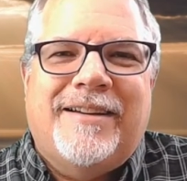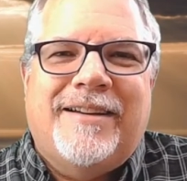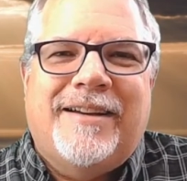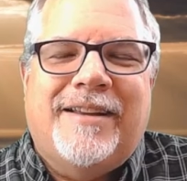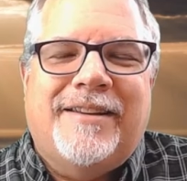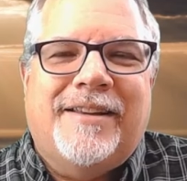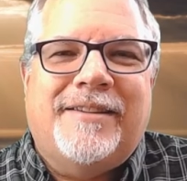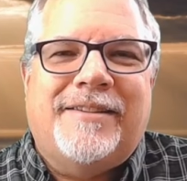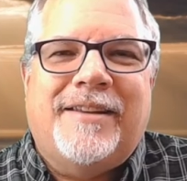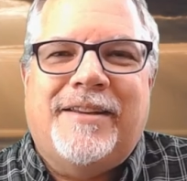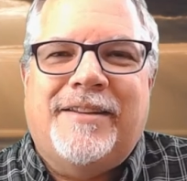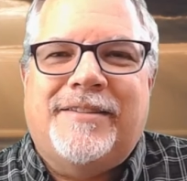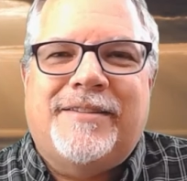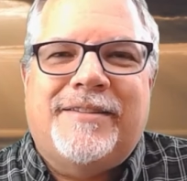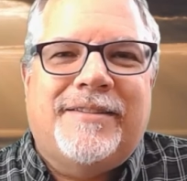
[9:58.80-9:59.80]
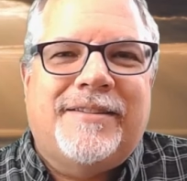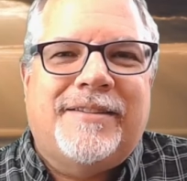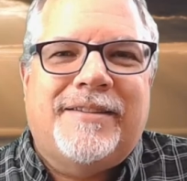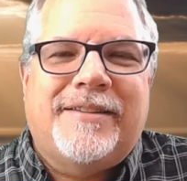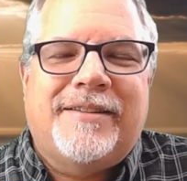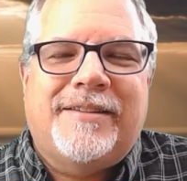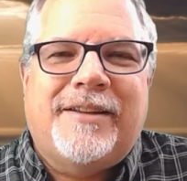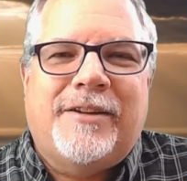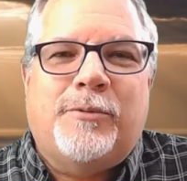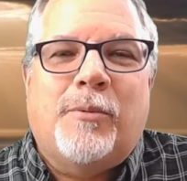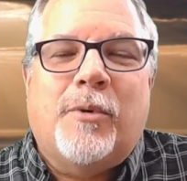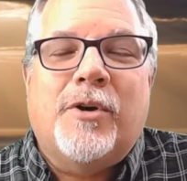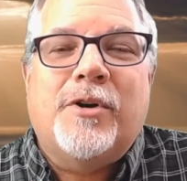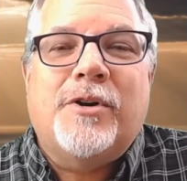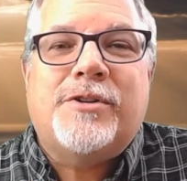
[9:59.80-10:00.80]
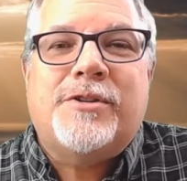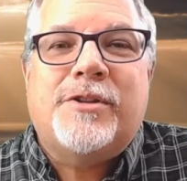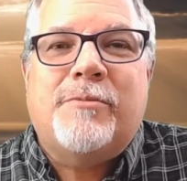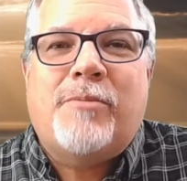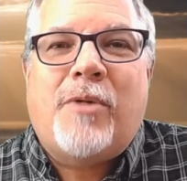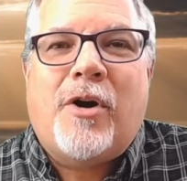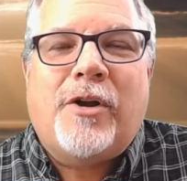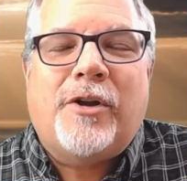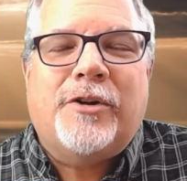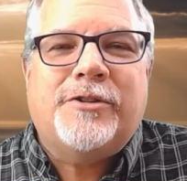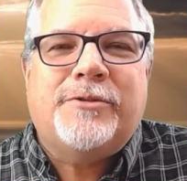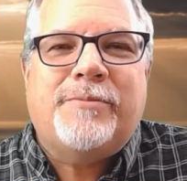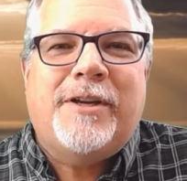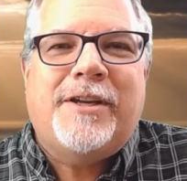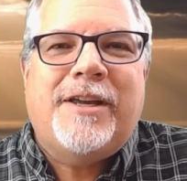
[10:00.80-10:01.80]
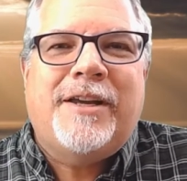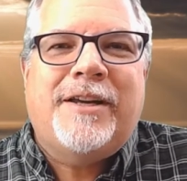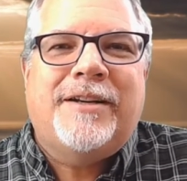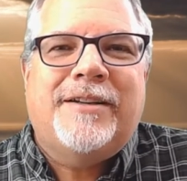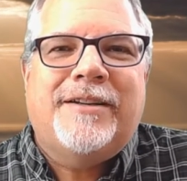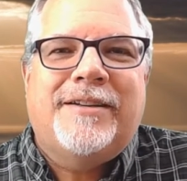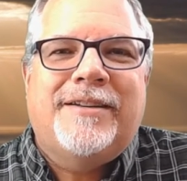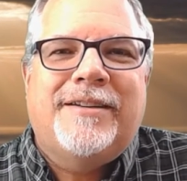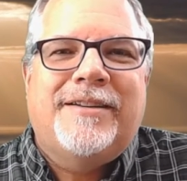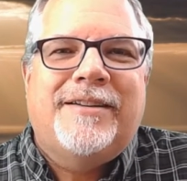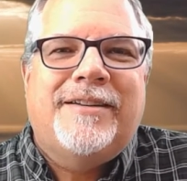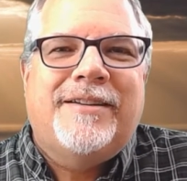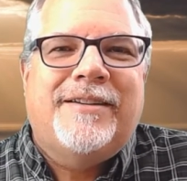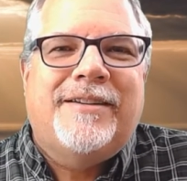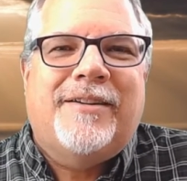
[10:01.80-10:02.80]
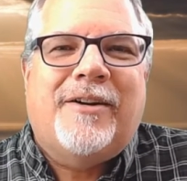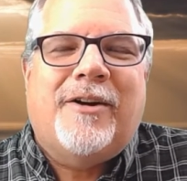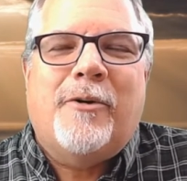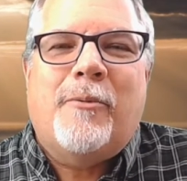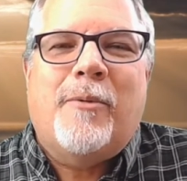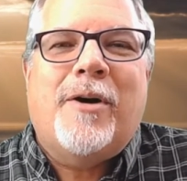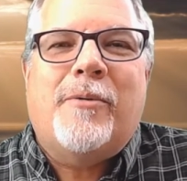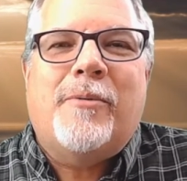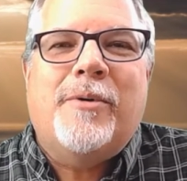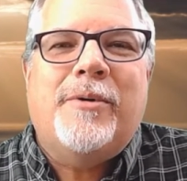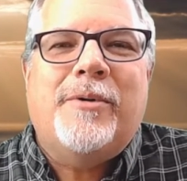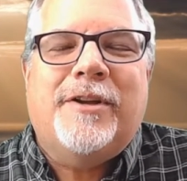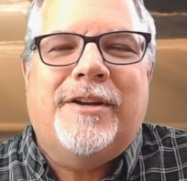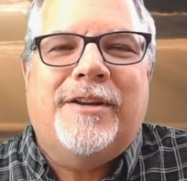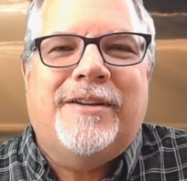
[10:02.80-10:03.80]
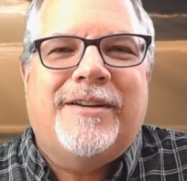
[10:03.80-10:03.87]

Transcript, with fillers: and that these, these words that Paul are speaking are well rooted